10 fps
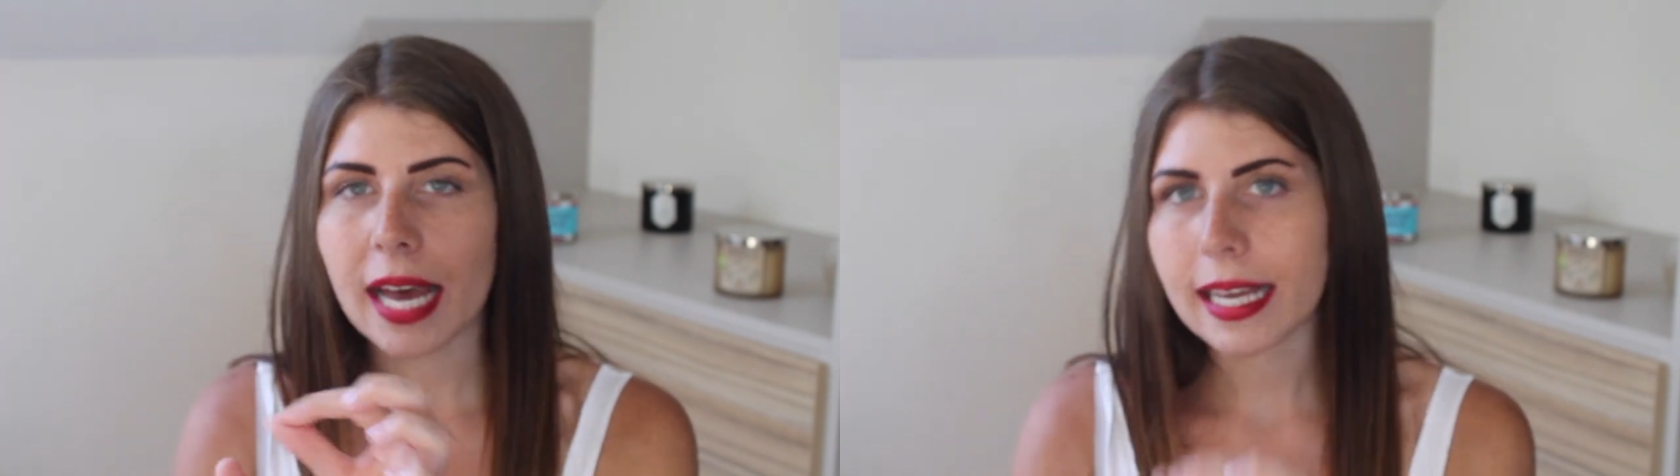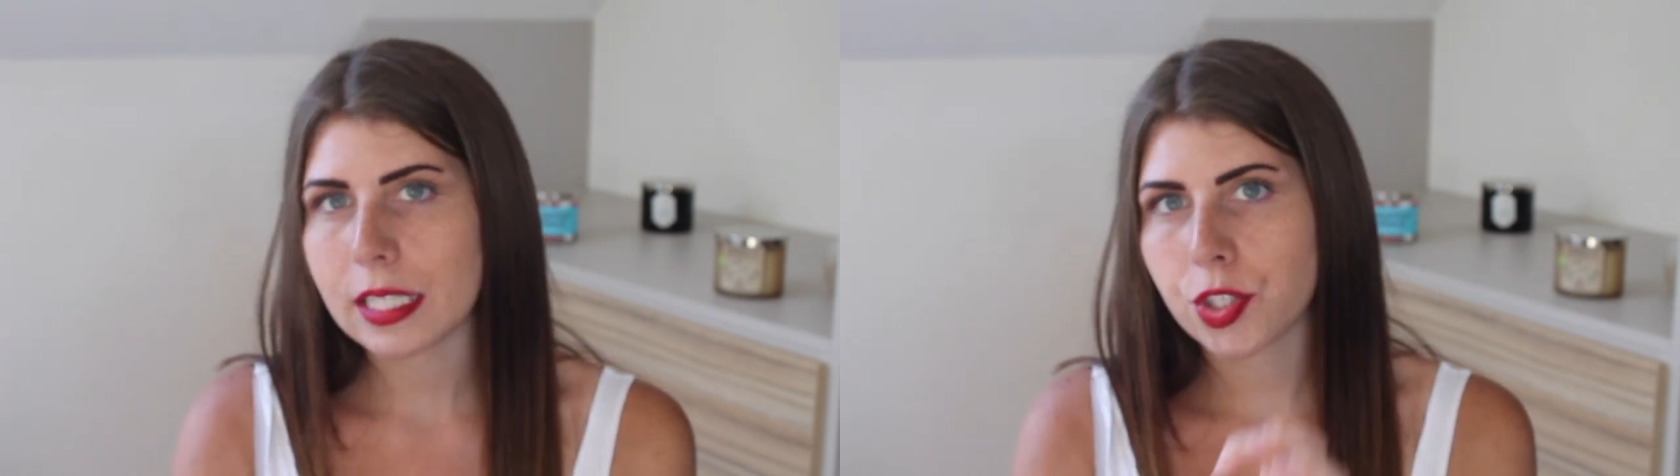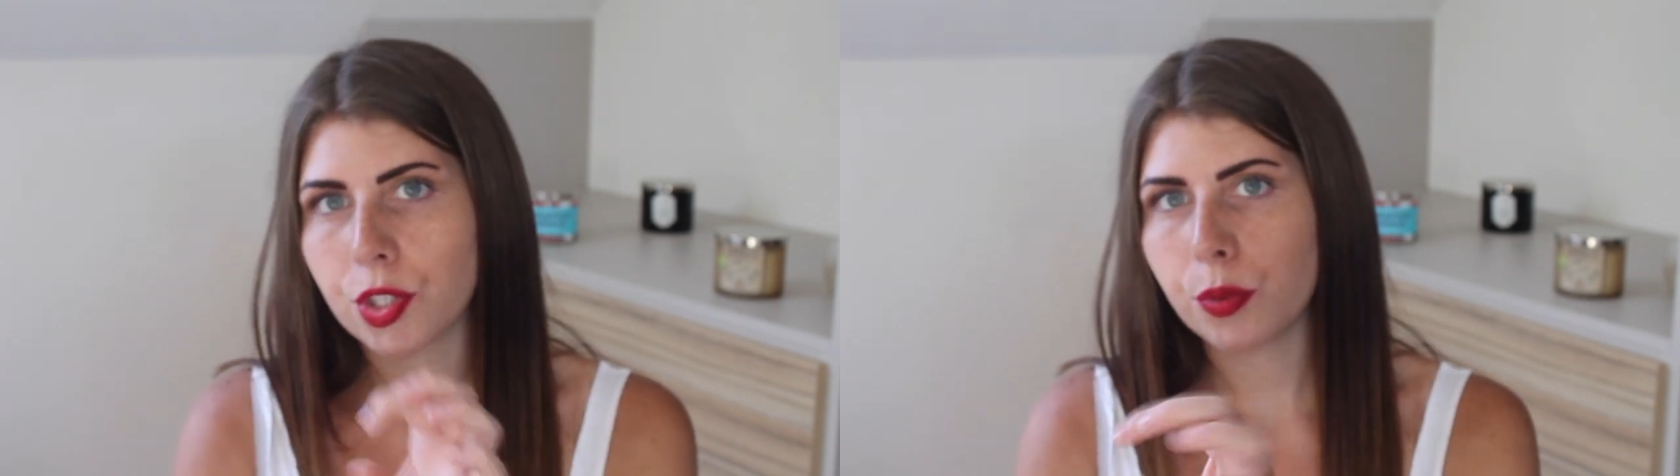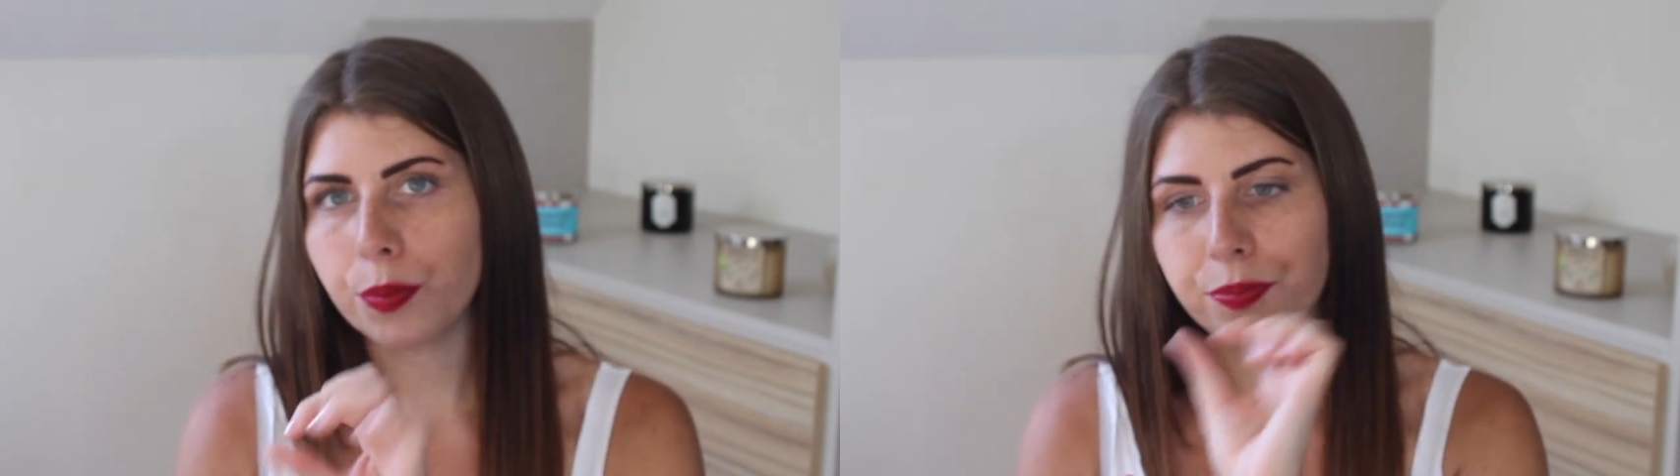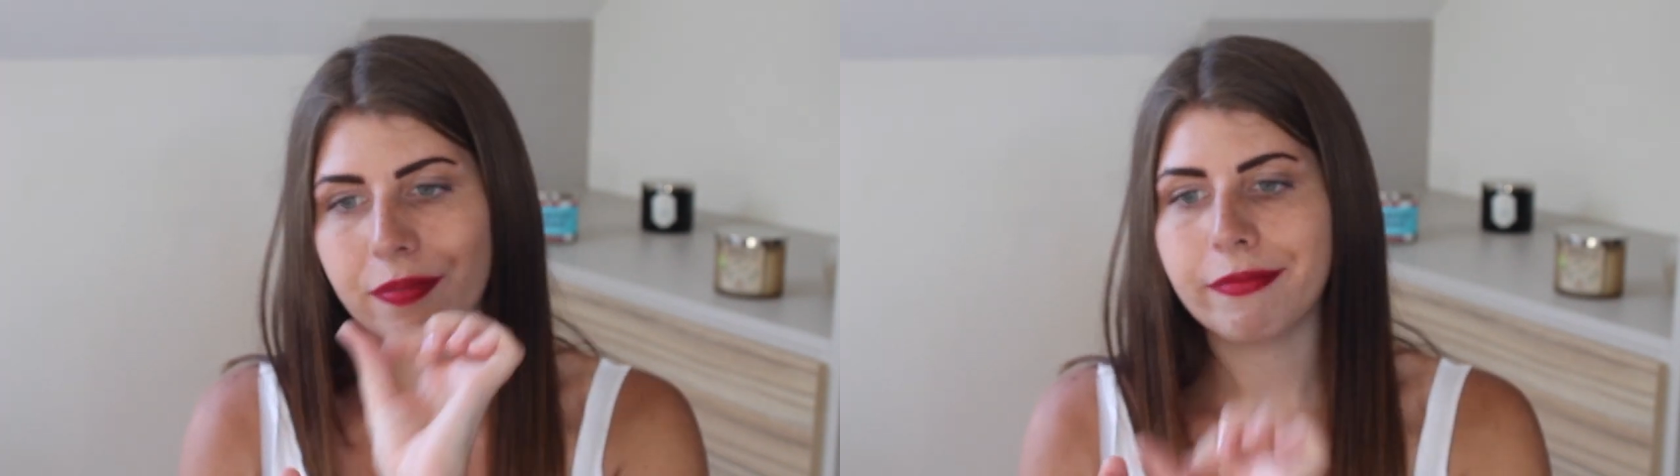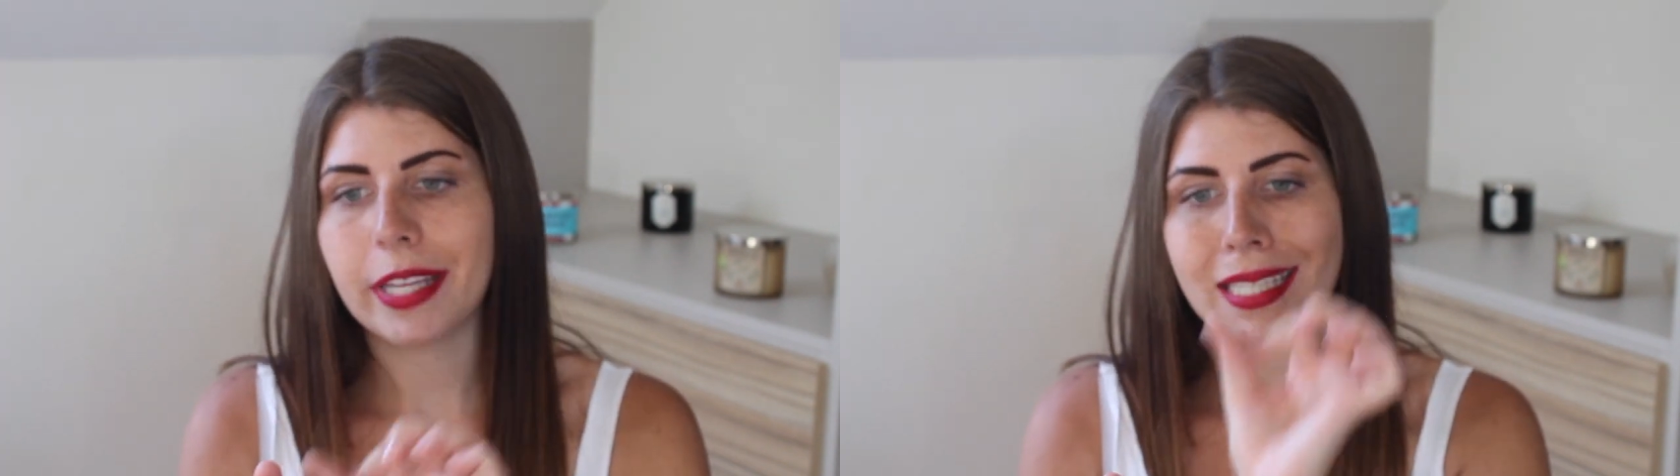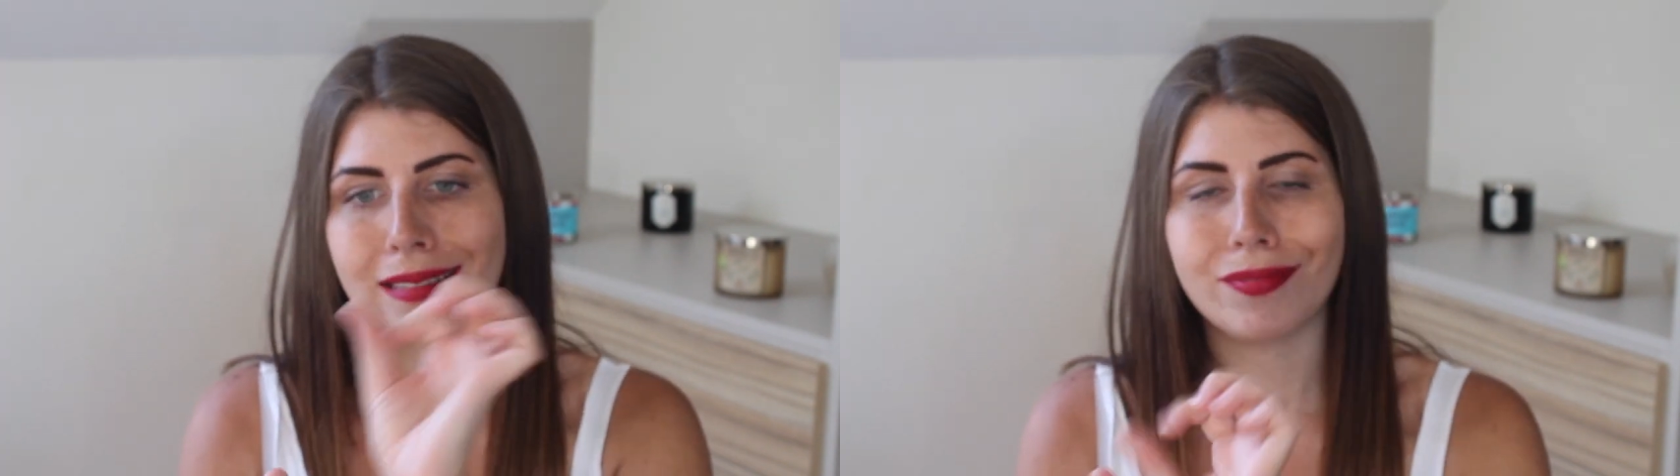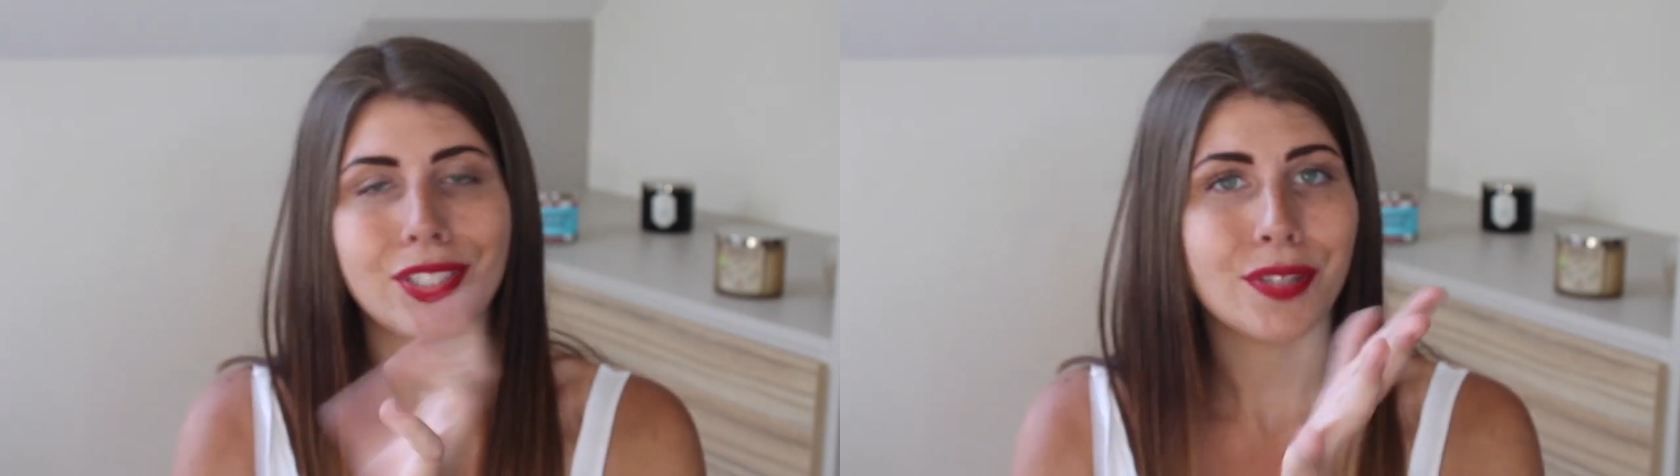that into like a
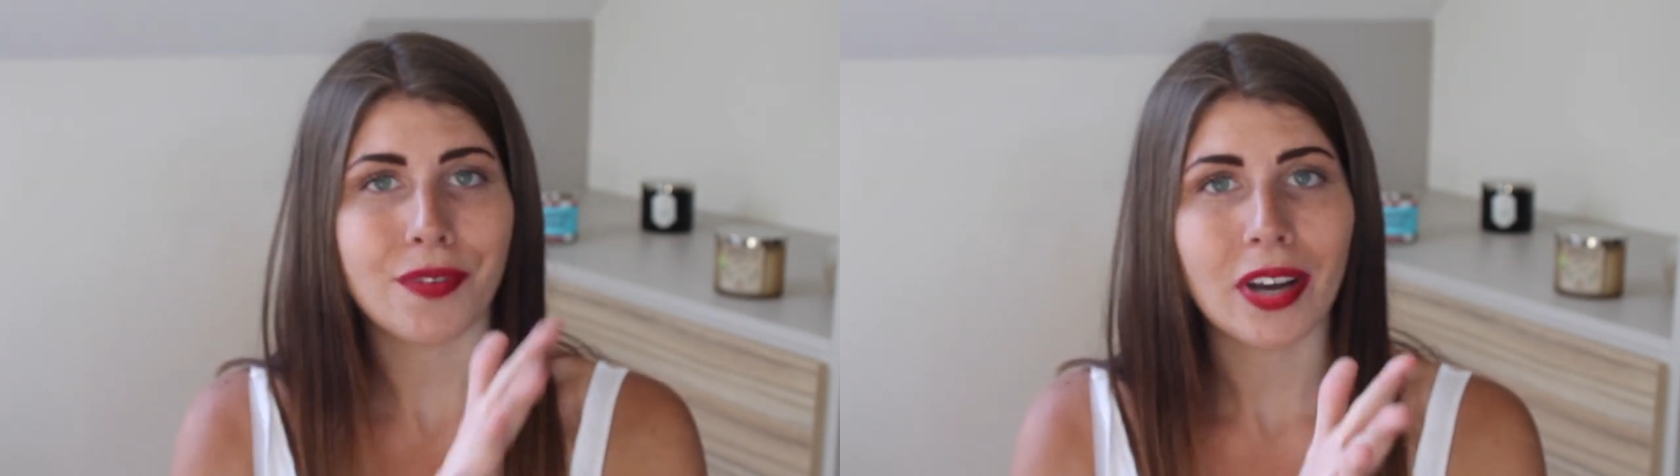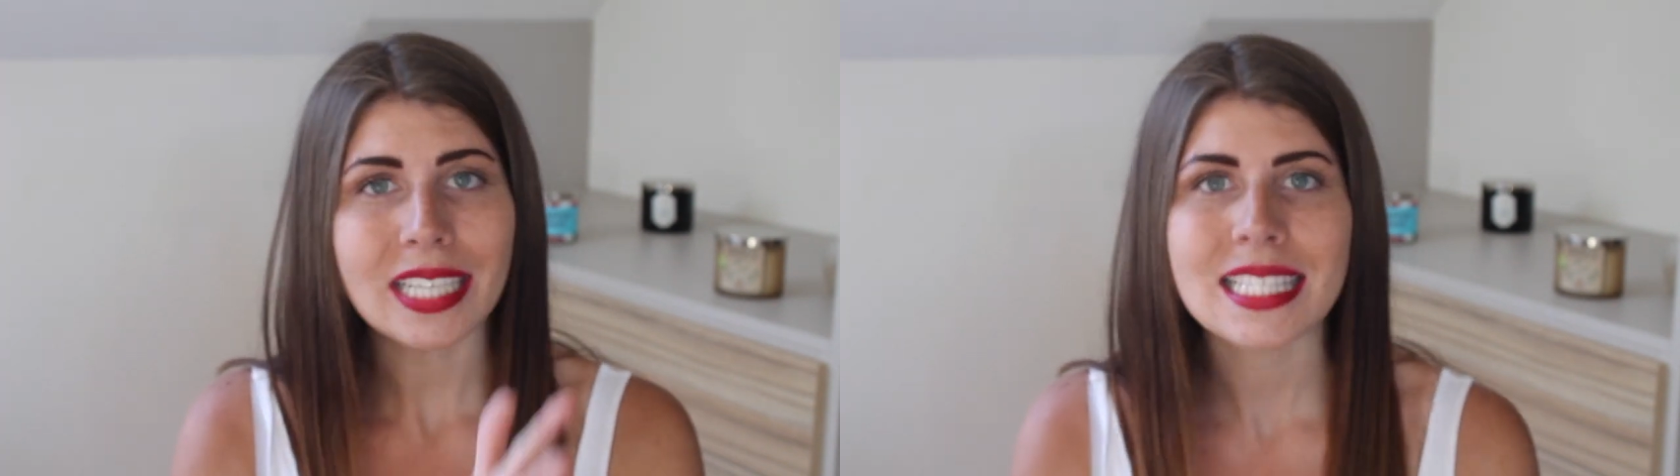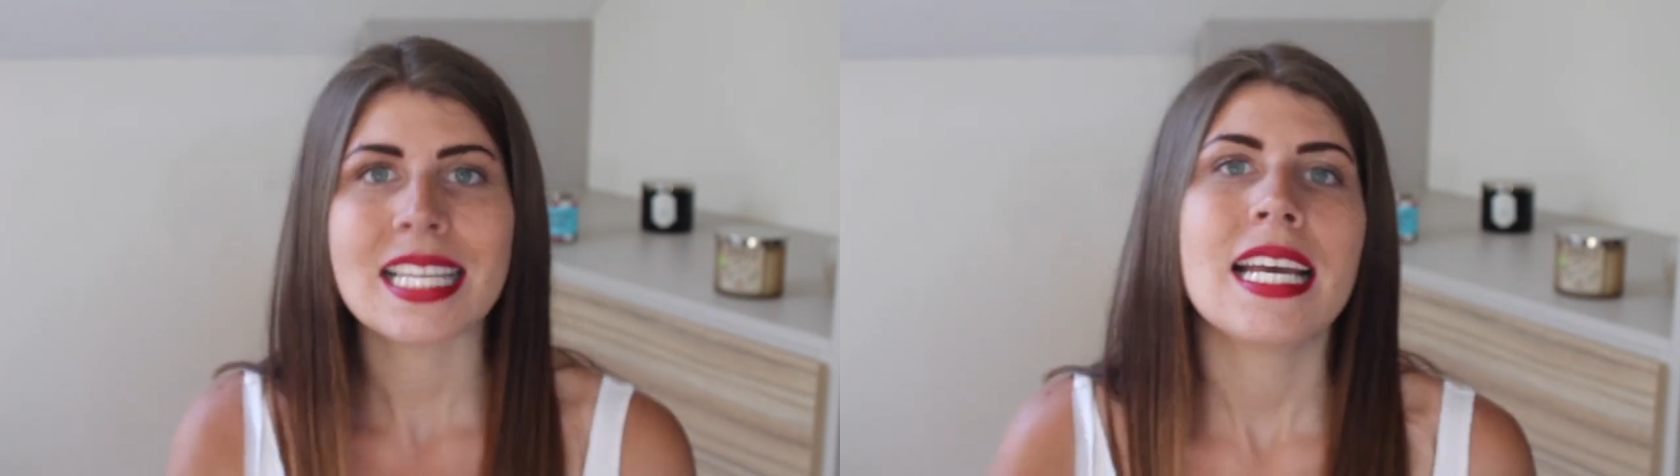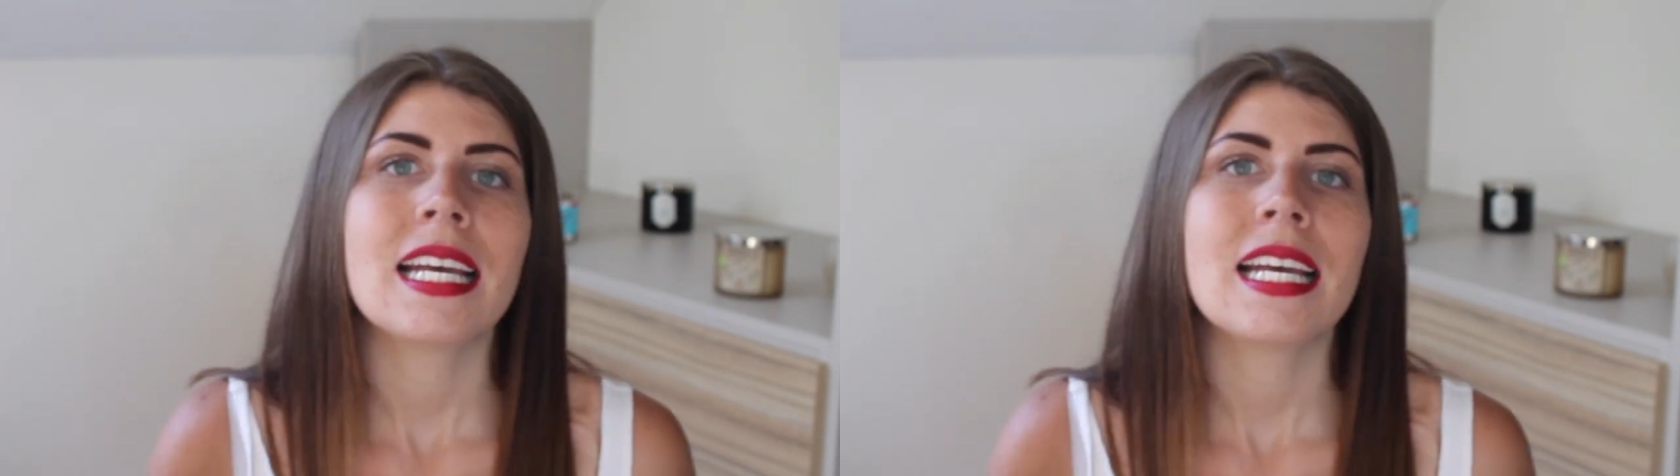device,